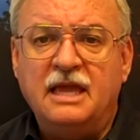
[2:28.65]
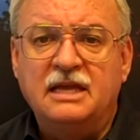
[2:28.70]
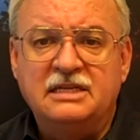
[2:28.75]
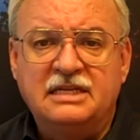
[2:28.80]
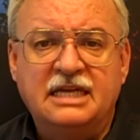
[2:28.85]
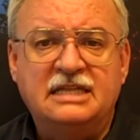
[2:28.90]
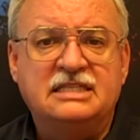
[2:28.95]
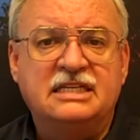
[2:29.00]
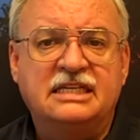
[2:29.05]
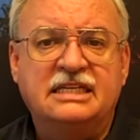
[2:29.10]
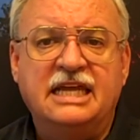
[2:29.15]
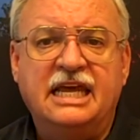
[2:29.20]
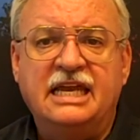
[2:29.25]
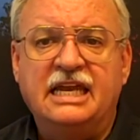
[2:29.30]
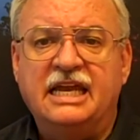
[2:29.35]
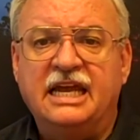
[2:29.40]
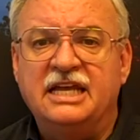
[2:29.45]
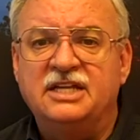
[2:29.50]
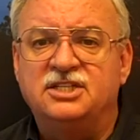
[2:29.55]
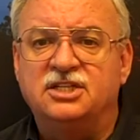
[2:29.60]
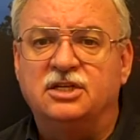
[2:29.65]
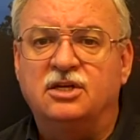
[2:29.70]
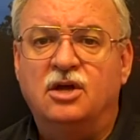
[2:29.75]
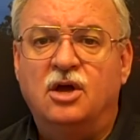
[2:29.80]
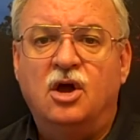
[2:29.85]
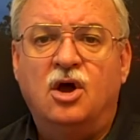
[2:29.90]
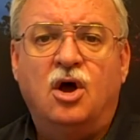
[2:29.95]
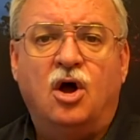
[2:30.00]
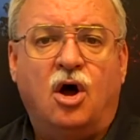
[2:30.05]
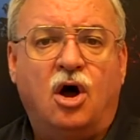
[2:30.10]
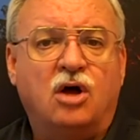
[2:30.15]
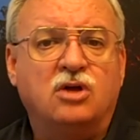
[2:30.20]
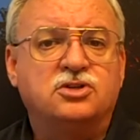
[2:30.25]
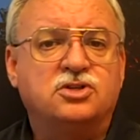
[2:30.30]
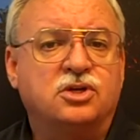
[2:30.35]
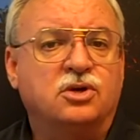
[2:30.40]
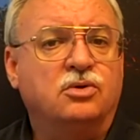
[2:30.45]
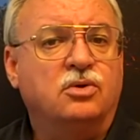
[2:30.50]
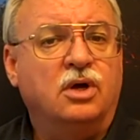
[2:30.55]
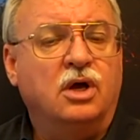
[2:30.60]
Designated agent,
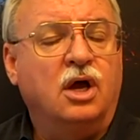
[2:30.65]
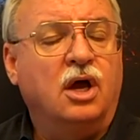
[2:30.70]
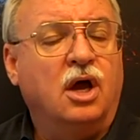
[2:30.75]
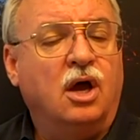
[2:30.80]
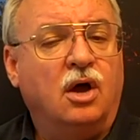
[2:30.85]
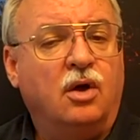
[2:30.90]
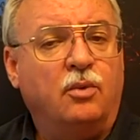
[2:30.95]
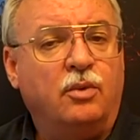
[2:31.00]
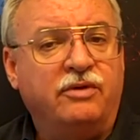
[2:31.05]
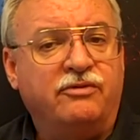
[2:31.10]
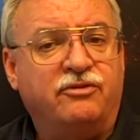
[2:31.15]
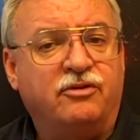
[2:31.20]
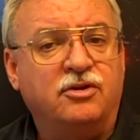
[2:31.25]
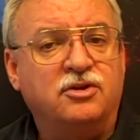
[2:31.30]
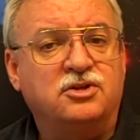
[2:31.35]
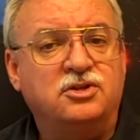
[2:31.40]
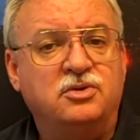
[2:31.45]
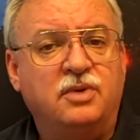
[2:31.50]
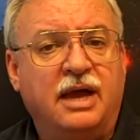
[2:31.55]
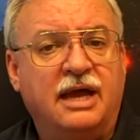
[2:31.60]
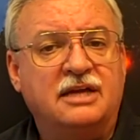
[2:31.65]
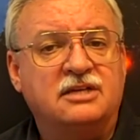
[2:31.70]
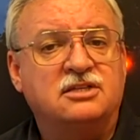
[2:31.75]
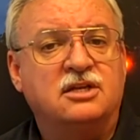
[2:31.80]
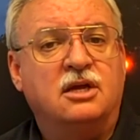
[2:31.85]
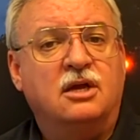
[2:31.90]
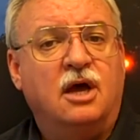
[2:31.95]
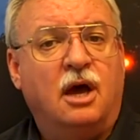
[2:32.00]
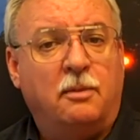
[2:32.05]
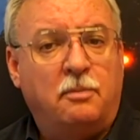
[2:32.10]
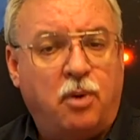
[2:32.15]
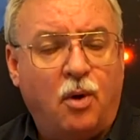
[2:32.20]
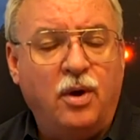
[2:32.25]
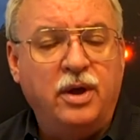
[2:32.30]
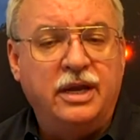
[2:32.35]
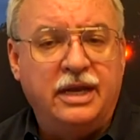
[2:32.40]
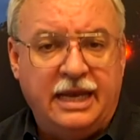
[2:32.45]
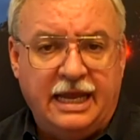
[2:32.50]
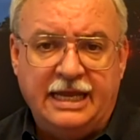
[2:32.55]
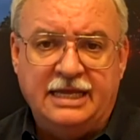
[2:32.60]
also referred to as
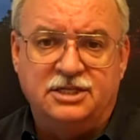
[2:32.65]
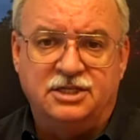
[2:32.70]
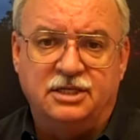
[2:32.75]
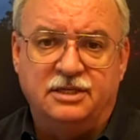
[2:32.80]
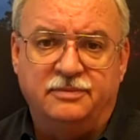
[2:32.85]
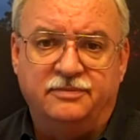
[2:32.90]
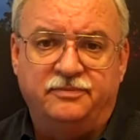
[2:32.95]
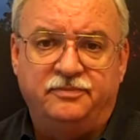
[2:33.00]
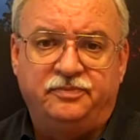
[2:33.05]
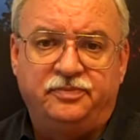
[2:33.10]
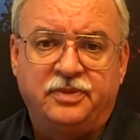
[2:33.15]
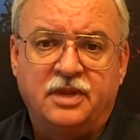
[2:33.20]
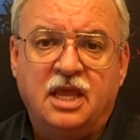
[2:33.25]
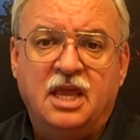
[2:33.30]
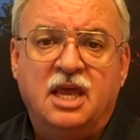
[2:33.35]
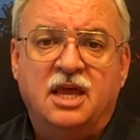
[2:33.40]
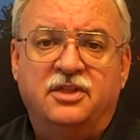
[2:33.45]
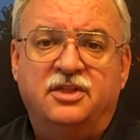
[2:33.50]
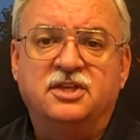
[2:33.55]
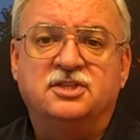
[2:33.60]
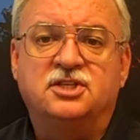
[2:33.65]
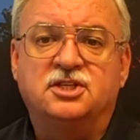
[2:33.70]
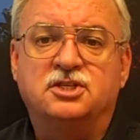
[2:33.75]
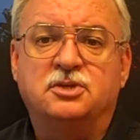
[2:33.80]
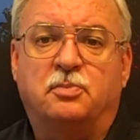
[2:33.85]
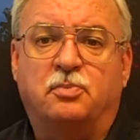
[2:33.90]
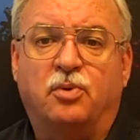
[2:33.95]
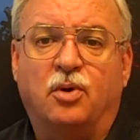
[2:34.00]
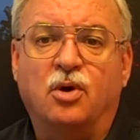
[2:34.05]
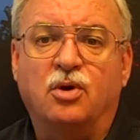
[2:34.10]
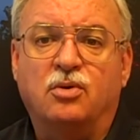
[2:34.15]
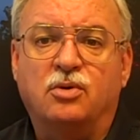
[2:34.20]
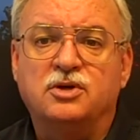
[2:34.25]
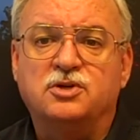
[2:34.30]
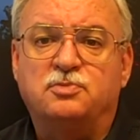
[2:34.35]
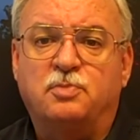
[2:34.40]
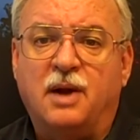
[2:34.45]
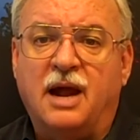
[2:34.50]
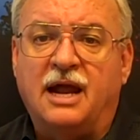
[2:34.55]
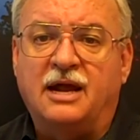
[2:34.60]
appointed agent. This is a
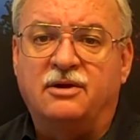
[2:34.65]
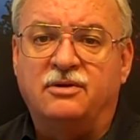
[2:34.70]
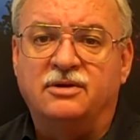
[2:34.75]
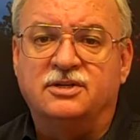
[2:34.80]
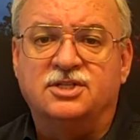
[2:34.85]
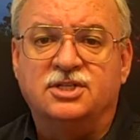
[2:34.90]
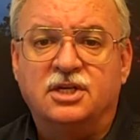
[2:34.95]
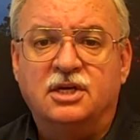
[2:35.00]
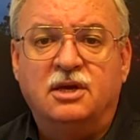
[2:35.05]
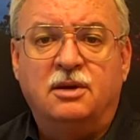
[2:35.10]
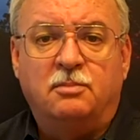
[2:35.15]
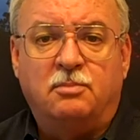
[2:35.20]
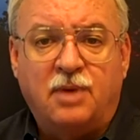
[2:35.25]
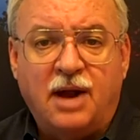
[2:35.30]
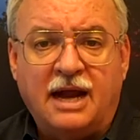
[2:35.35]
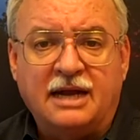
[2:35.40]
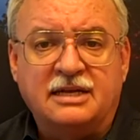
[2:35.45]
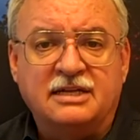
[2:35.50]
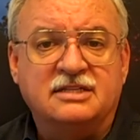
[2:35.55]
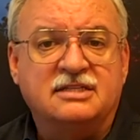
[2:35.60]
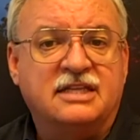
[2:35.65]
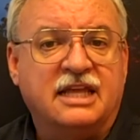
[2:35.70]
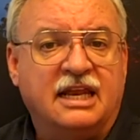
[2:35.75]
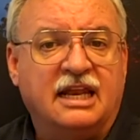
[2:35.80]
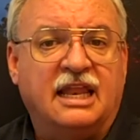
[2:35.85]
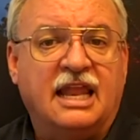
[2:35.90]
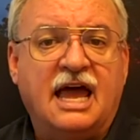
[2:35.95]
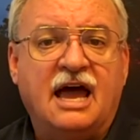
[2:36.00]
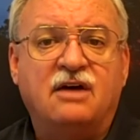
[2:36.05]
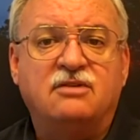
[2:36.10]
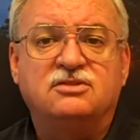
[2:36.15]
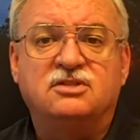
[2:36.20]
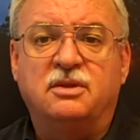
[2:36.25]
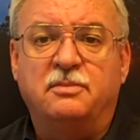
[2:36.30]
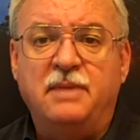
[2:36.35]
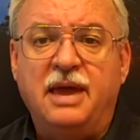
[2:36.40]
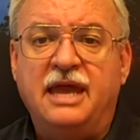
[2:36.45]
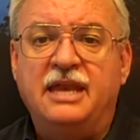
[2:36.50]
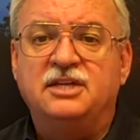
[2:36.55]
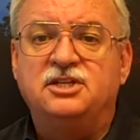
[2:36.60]
brokerage practice that allows the
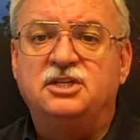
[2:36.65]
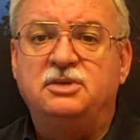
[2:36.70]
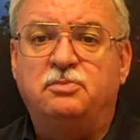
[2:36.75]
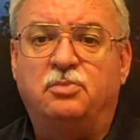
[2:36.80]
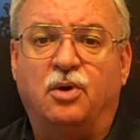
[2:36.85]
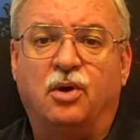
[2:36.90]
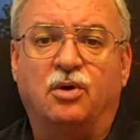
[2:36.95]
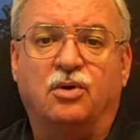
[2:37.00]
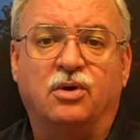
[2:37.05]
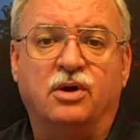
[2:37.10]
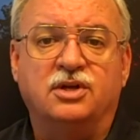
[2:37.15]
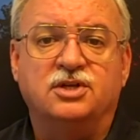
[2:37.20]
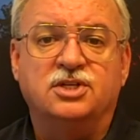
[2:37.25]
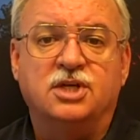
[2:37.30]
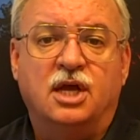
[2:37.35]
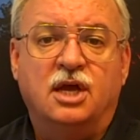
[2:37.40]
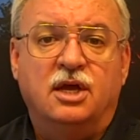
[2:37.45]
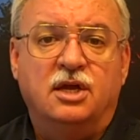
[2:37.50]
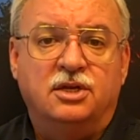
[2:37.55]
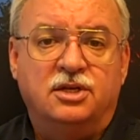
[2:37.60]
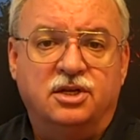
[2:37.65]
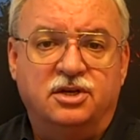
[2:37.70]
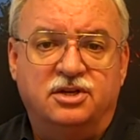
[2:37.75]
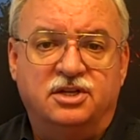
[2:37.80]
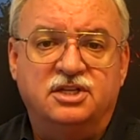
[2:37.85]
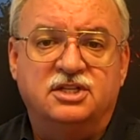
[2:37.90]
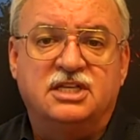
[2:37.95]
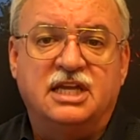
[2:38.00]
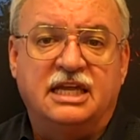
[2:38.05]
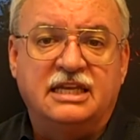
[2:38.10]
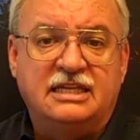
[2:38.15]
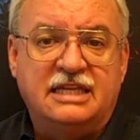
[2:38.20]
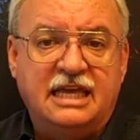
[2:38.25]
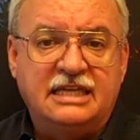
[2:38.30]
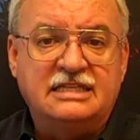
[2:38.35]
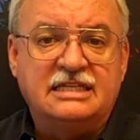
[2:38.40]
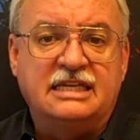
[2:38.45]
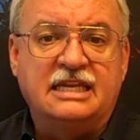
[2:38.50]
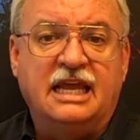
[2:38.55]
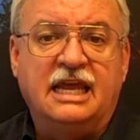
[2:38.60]
managing brokerage to
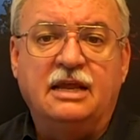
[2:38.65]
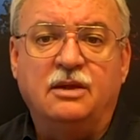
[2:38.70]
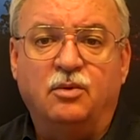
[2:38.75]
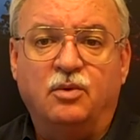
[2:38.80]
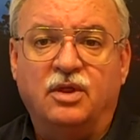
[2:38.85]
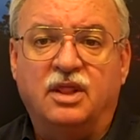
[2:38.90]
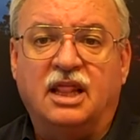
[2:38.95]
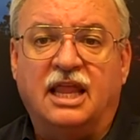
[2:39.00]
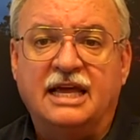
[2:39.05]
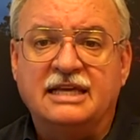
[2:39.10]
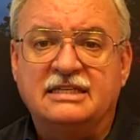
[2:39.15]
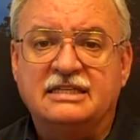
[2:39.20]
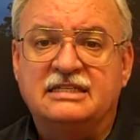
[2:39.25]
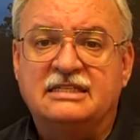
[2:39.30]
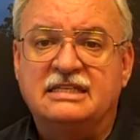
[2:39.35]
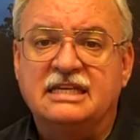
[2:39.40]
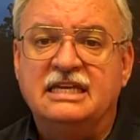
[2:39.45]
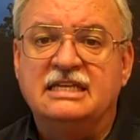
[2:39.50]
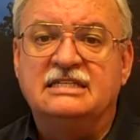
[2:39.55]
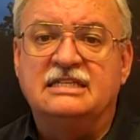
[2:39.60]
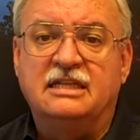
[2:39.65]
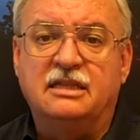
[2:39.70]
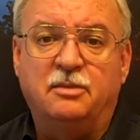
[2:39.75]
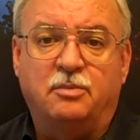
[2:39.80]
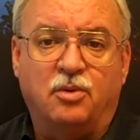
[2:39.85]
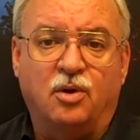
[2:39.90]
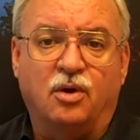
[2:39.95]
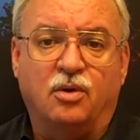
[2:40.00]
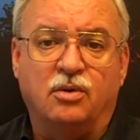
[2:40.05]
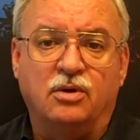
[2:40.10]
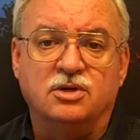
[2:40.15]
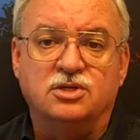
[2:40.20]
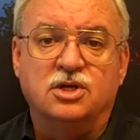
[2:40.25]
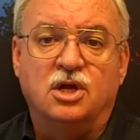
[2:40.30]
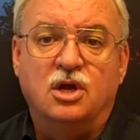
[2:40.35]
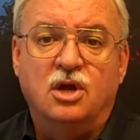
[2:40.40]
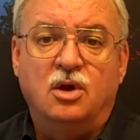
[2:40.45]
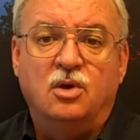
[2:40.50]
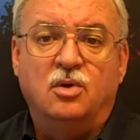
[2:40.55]
designate with licensees in the brokerage